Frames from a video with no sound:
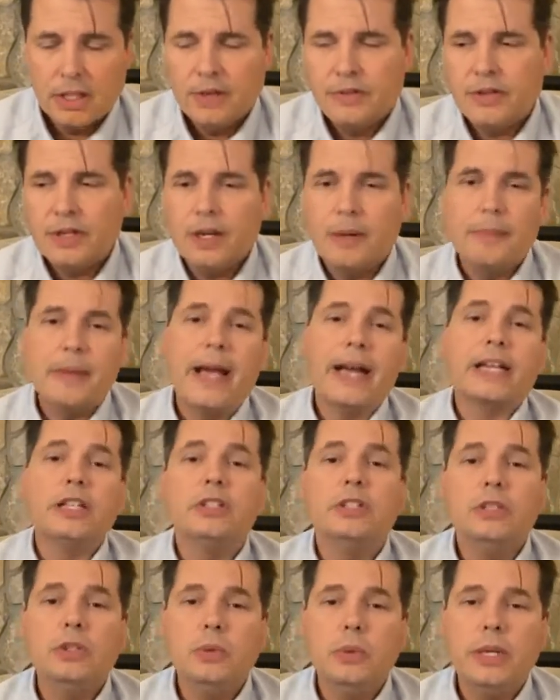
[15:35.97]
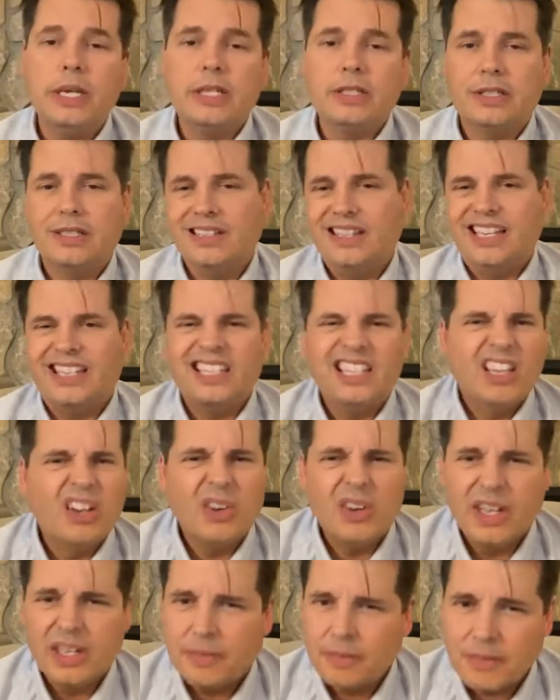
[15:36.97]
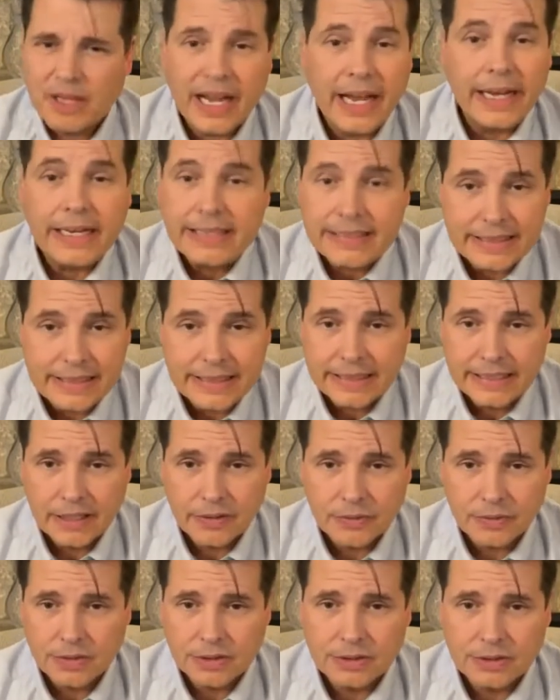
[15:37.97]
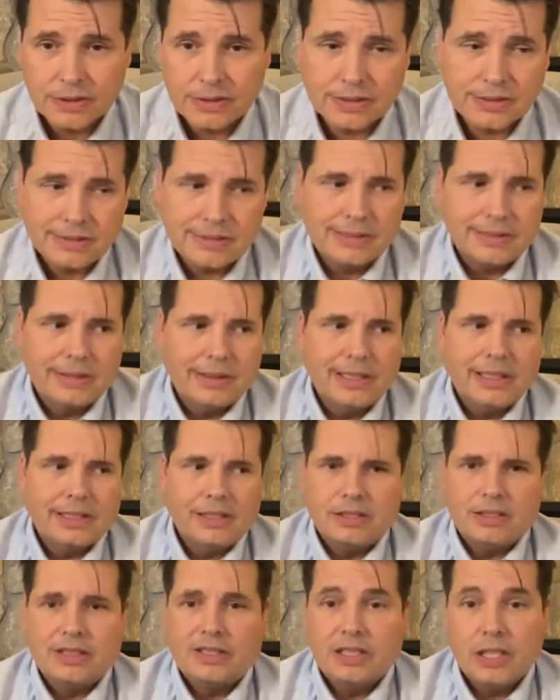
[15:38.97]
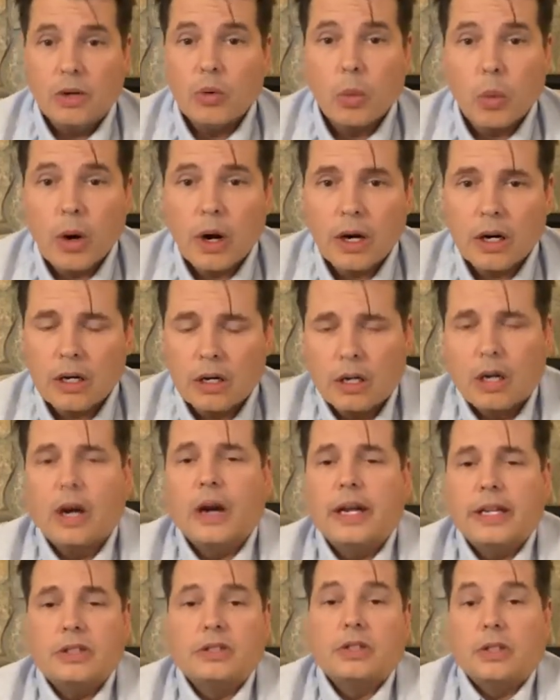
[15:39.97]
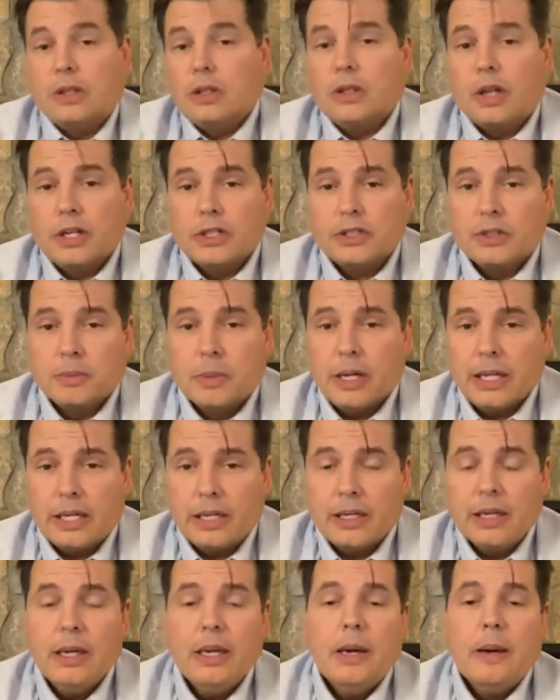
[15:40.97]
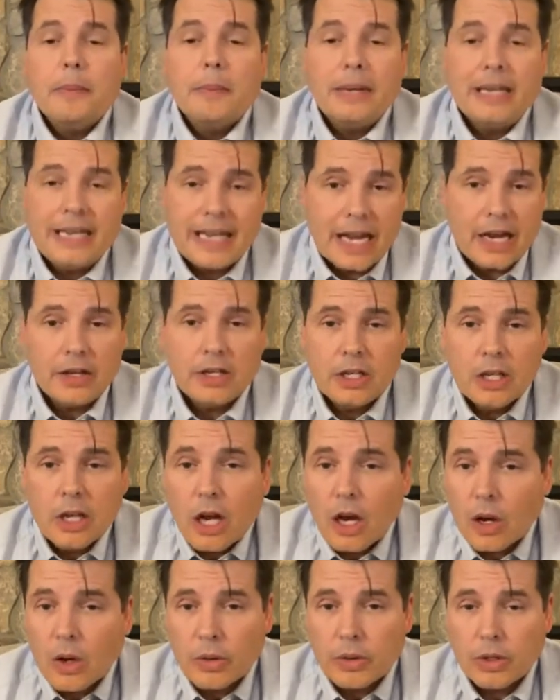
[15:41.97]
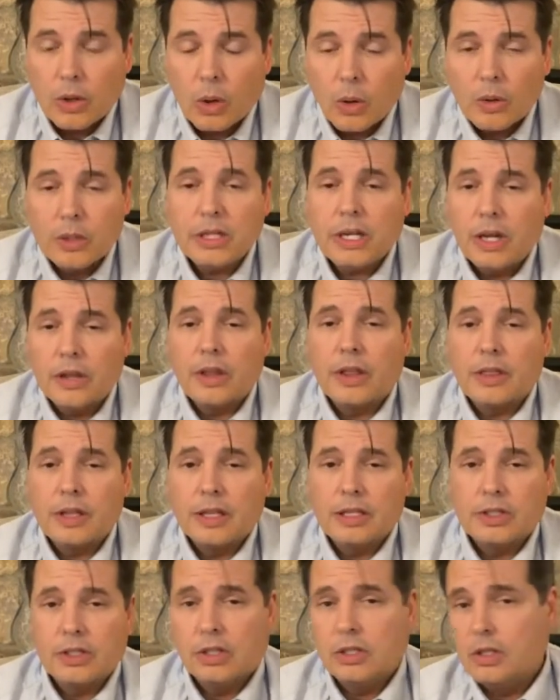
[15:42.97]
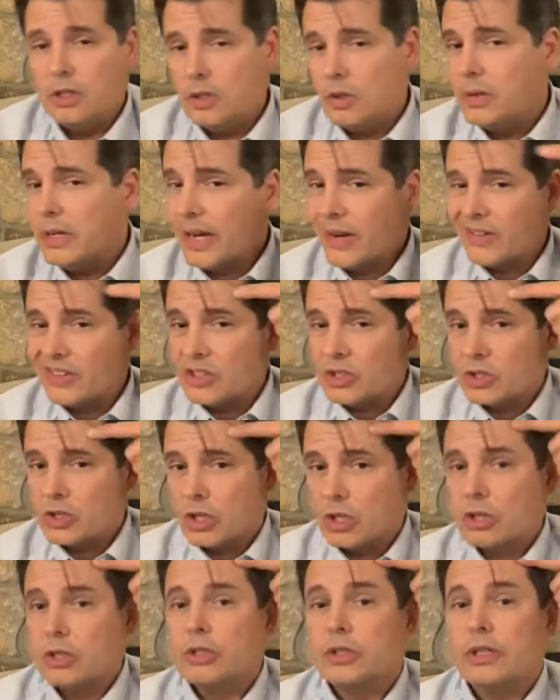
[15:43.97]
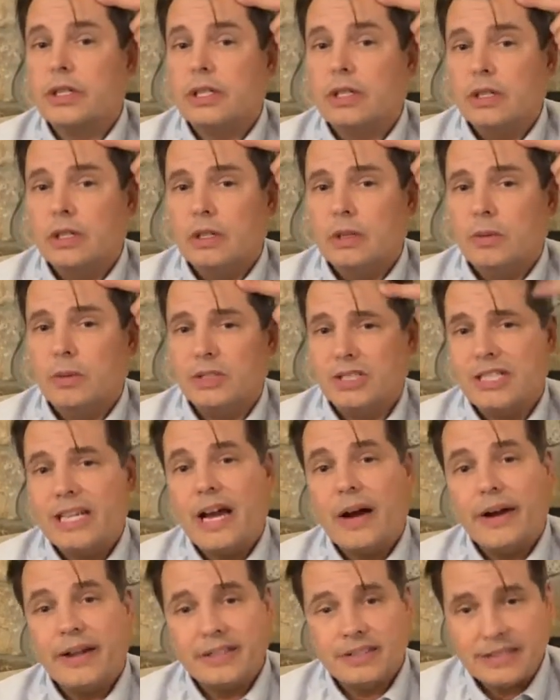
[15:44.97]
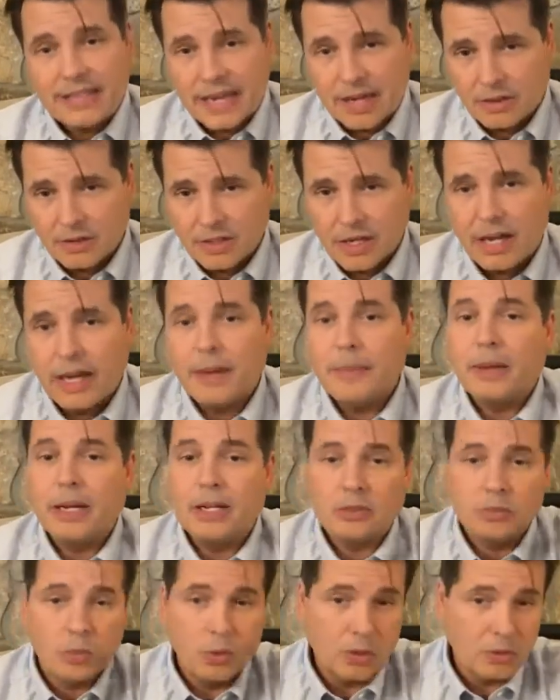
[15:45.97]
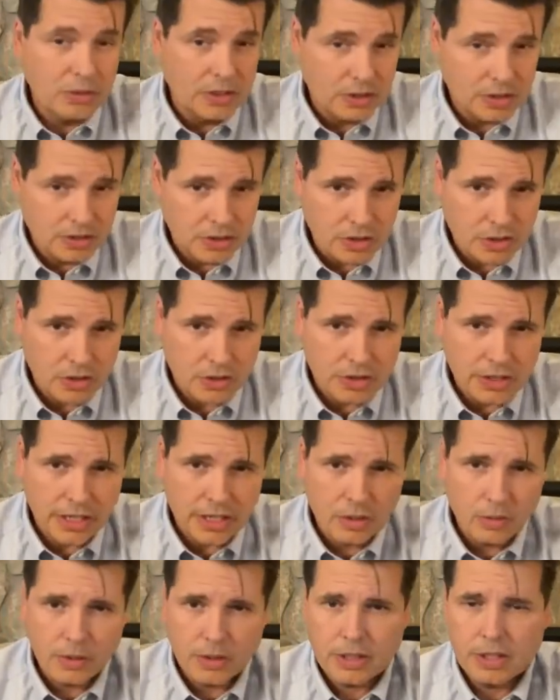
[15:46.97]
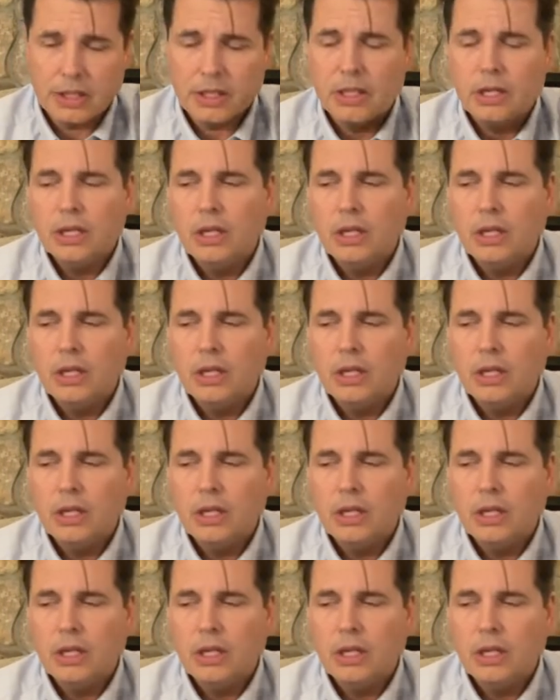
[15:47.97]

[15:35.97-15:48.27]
If you come back in 2 weeks and you're like, you know what, I didn't see a difference, it just didn't work. All right, so you lost your money, but now you know the only other thing that you can do now is surgery, which now has downtime, it has more risks associated with it.